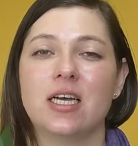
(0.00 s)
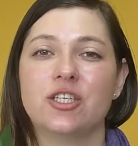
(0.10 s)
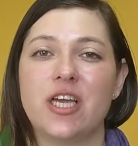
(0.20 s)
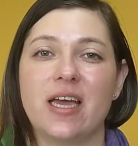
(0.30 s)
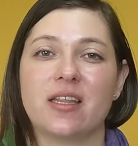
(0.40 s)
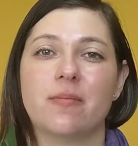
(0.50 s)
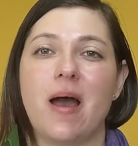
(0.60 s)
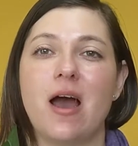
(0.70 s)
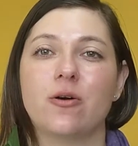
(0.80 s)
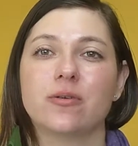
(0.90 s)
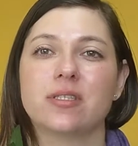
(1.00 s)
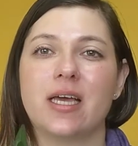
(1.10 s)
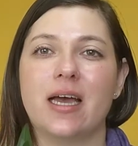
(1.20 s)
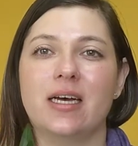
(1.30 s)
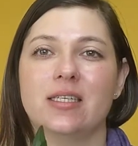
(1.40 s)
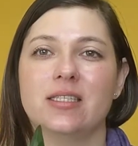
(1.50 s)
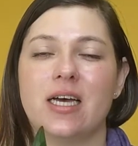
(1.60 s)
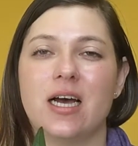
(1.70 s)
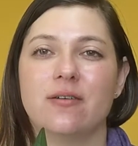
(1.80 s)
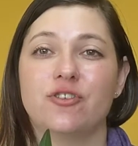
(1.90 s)
check them out and
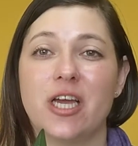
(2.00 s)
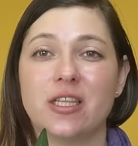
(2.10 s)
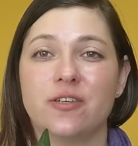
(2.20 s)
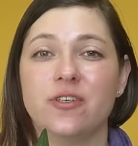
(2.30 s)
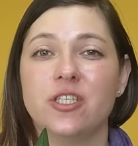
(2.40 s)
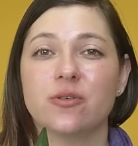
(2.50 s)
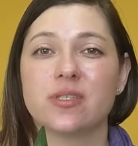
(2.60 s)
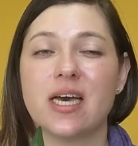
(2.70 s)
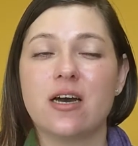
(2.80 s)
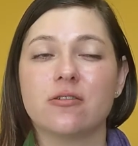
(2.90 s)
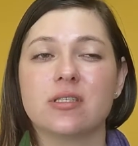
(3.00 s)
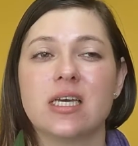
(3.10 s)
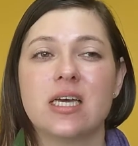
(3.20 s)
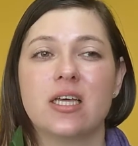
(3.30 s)
check their videos out.